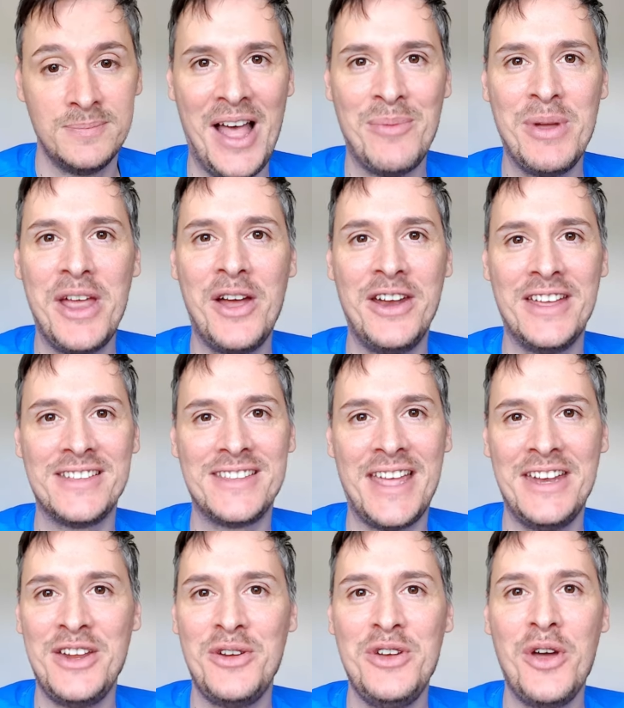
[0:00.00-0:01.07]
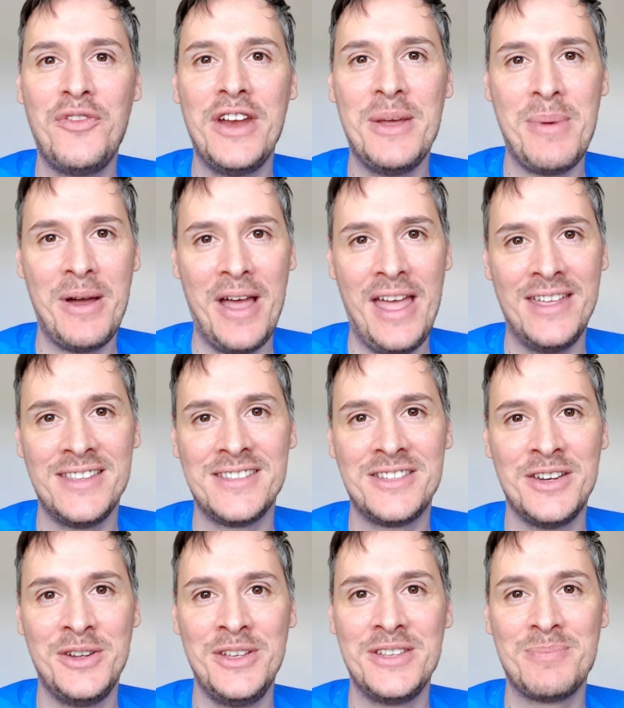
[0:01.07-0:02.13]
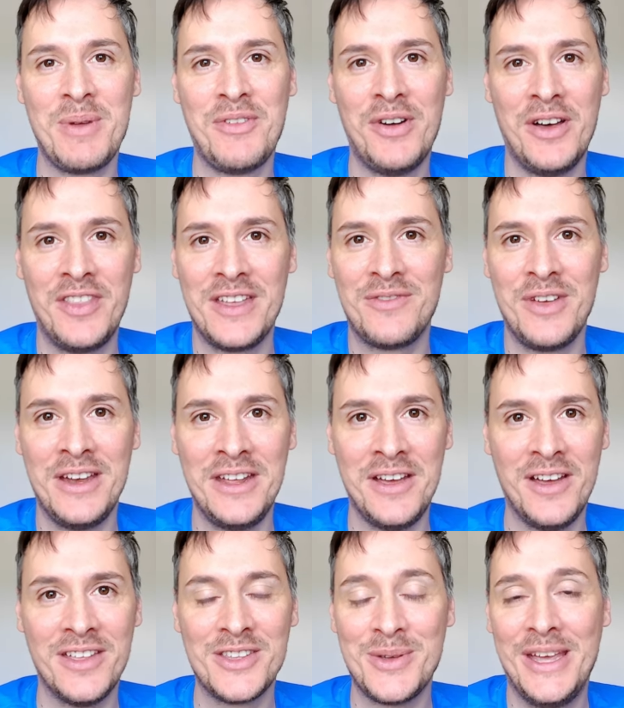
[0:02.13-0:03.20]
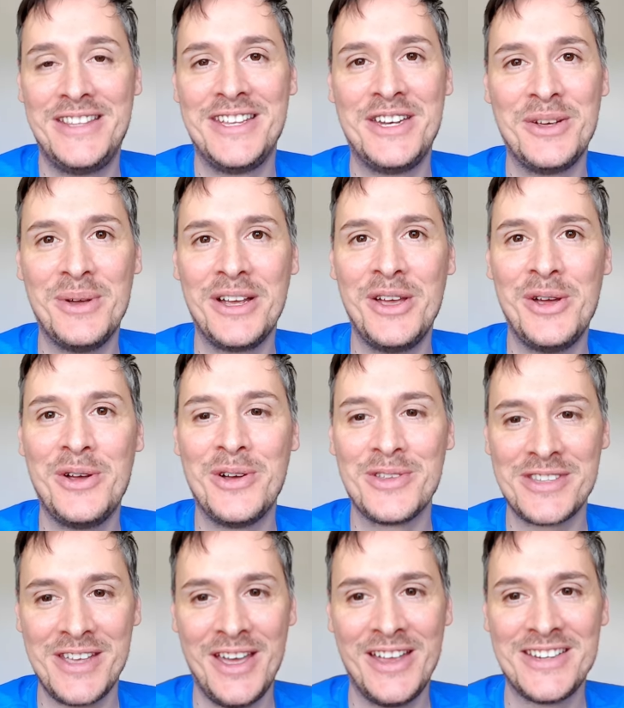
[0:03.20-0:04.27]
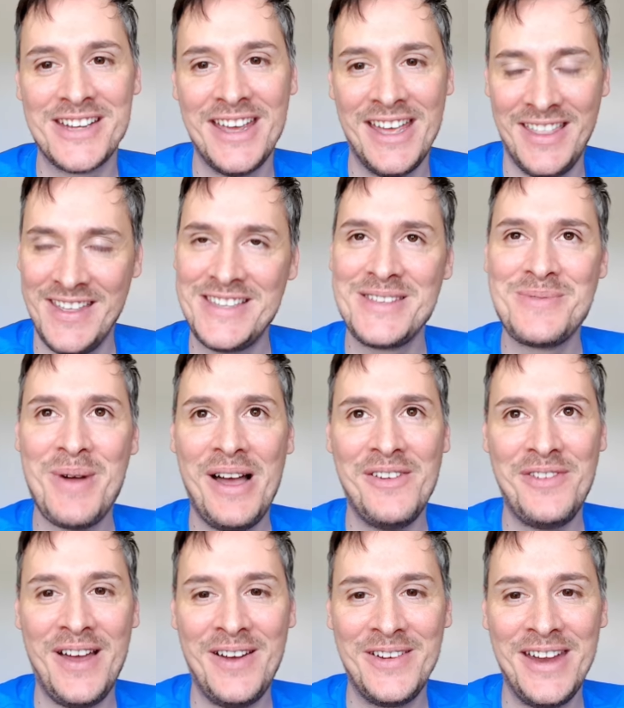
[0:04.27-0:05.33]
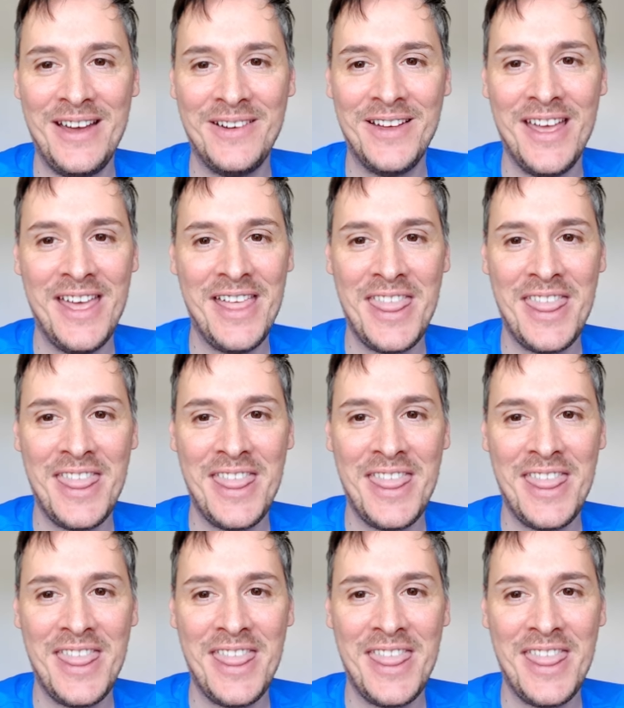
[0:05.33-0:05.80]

I'll be honest, I knew nothing about Tunis before this video, so I had to do a Google search, and this is what I found out.